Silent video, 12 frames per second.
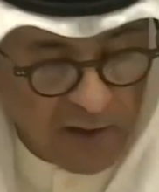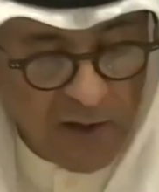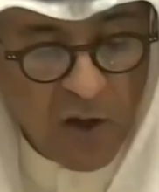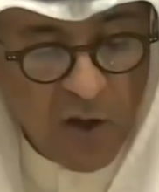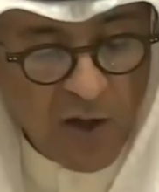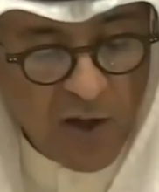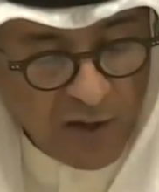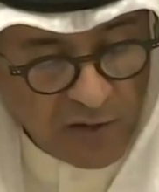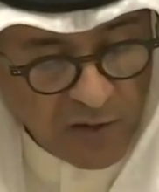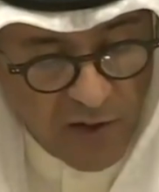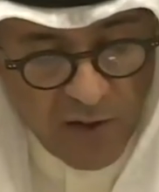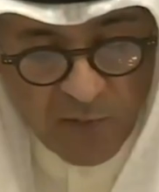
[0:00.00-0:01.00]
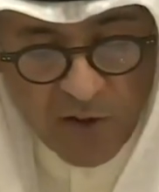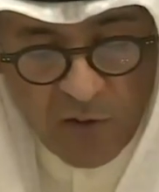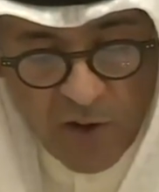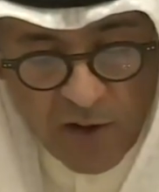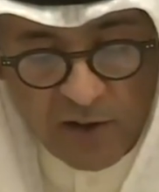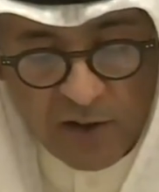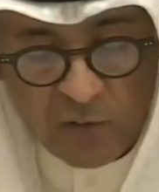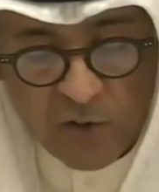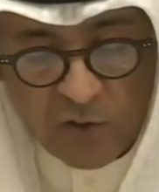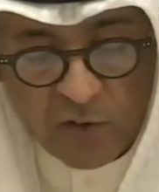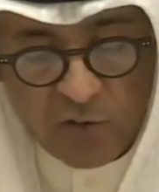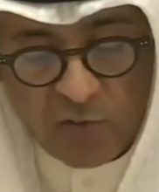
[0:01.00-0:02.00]
friendly people to us, and
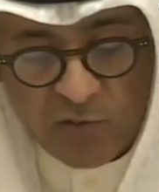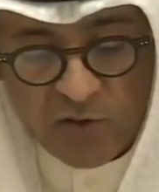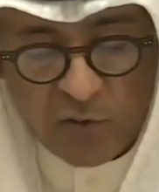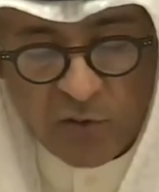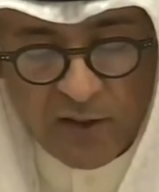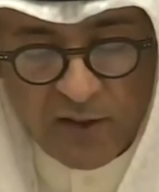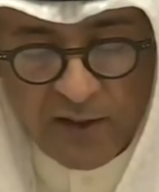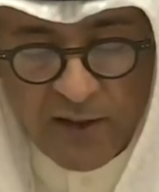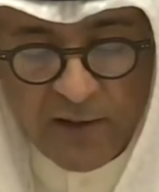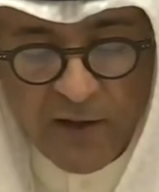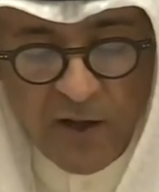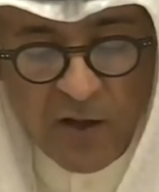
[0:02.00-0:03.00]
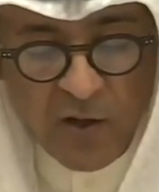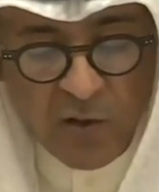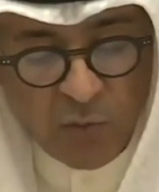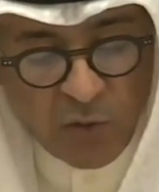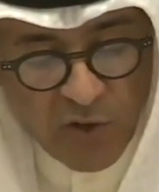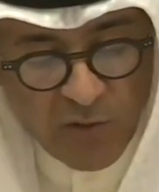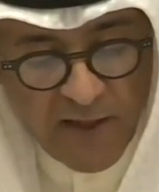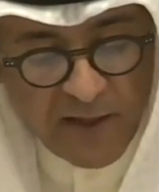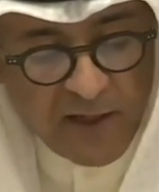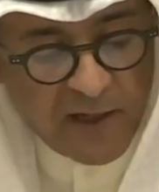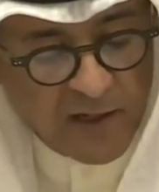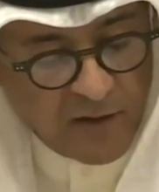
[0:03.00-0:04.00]
the peoples of the GCC countries
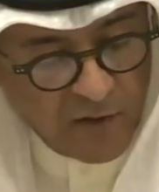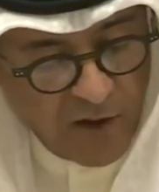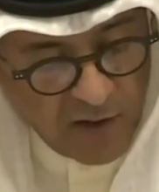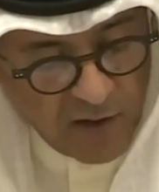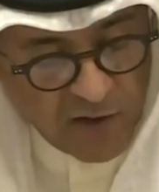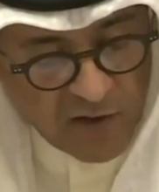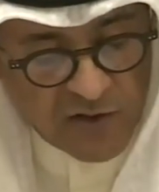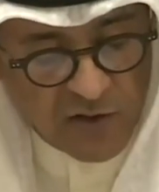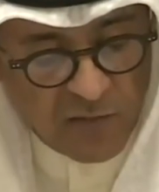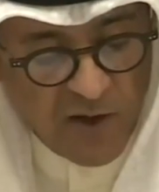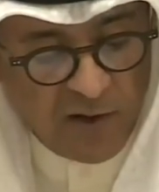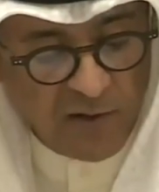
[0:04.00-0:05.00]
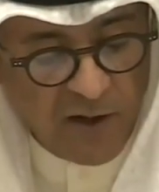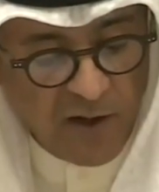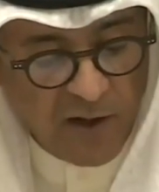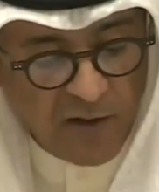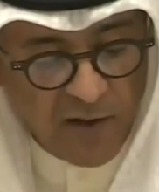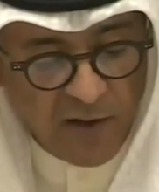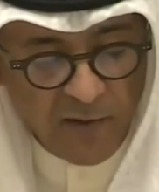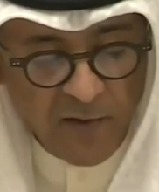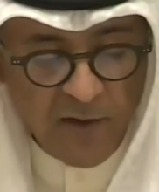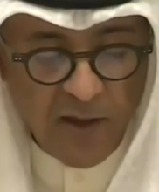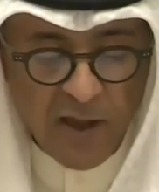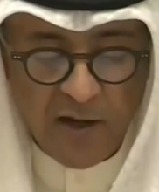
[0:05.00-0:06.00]
based on the mutual respect
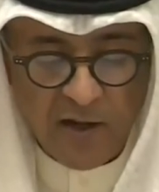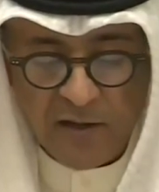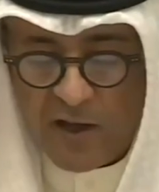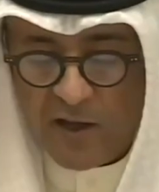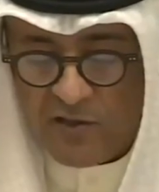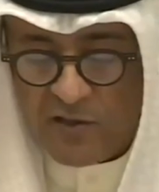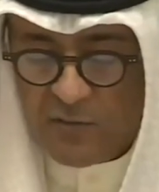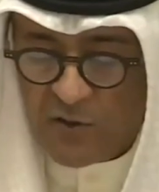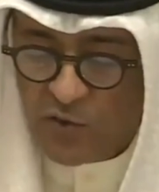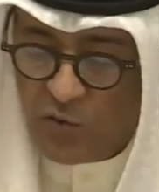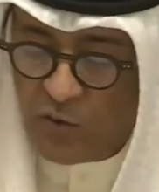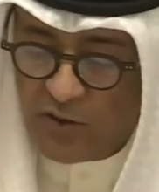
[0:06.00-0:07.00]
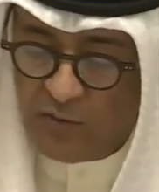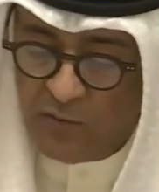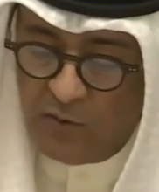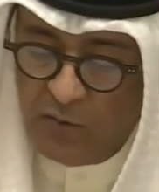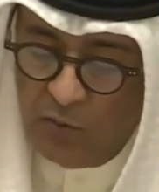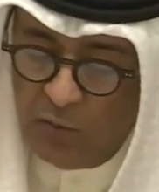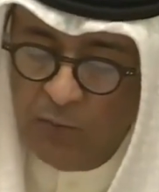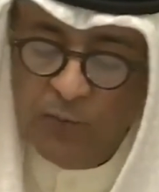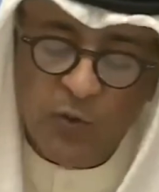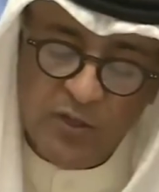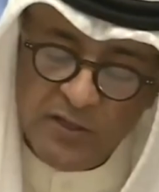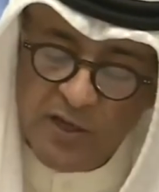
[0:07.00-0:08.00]
respect for the principles of
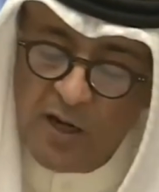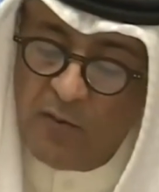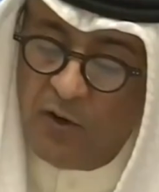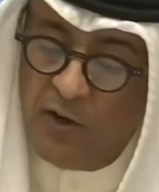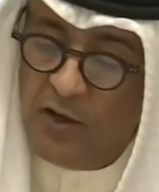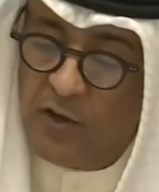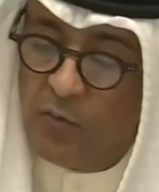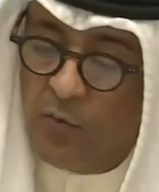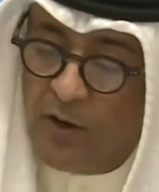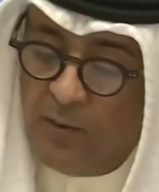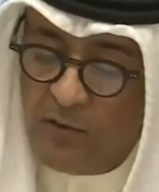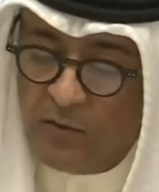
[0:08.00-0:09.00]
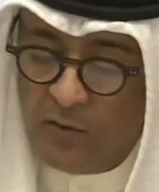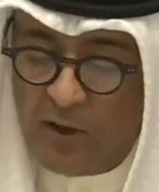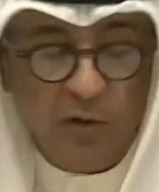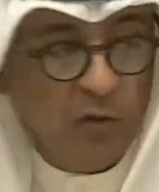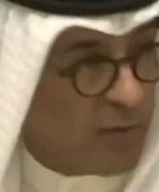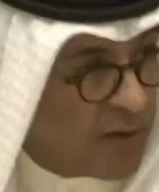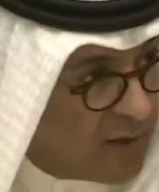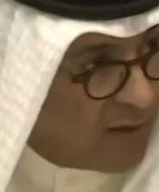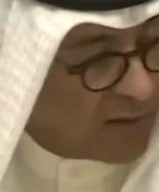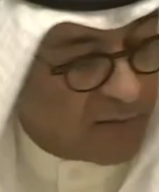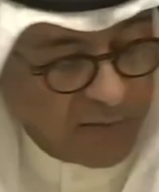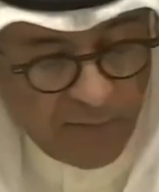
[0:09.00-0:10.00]
international law. We believe that today's
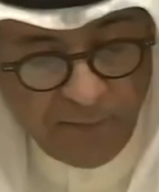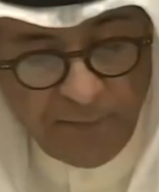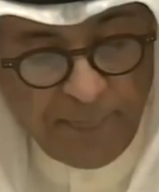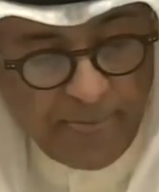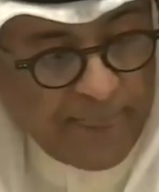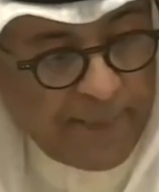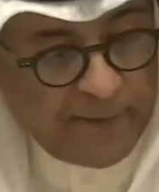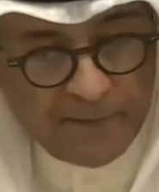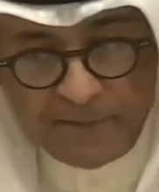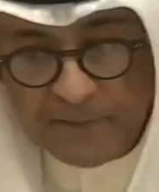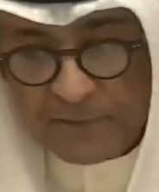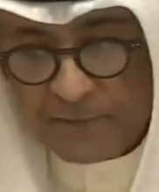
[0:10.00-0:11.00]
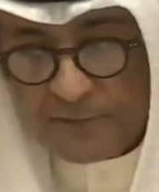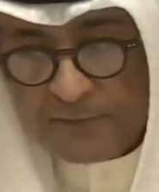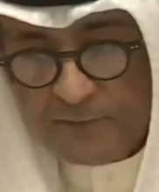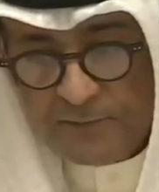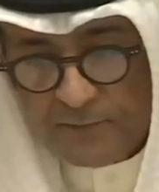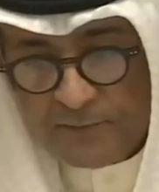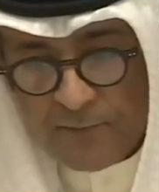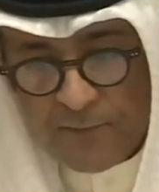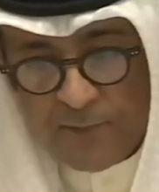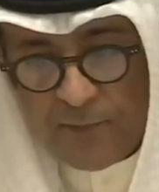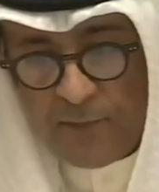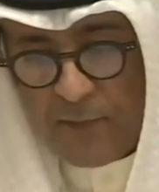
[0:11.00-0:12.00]
meeting is going to facilitate
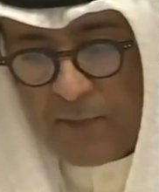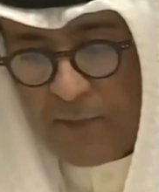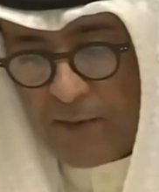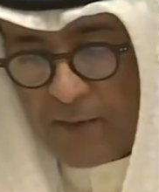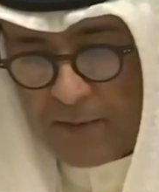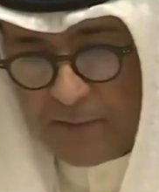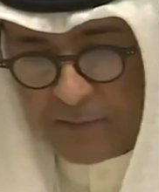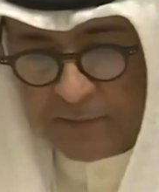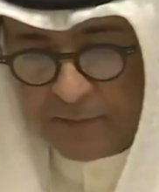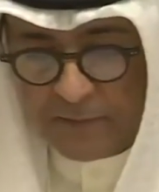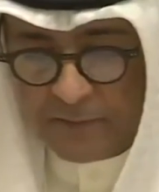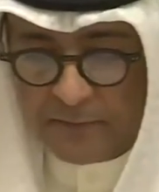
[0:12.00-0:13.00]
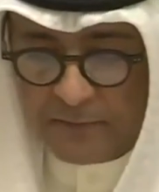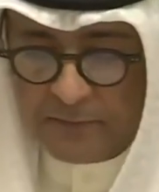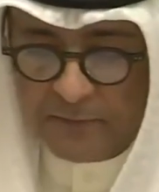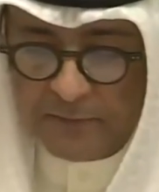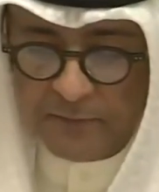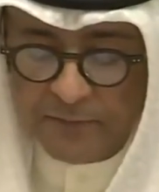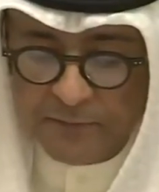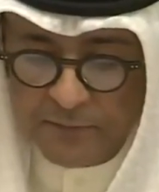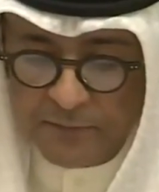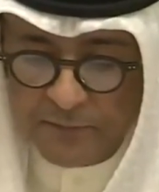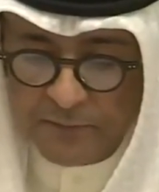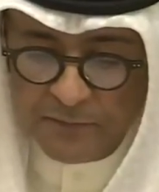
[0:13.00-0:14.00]
this, help with this. Thank
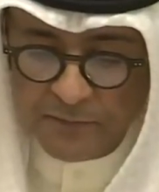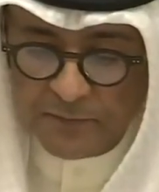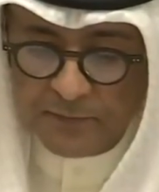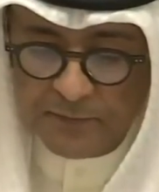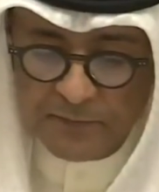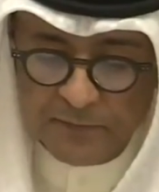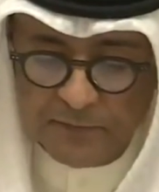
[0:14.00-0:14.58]
you very much.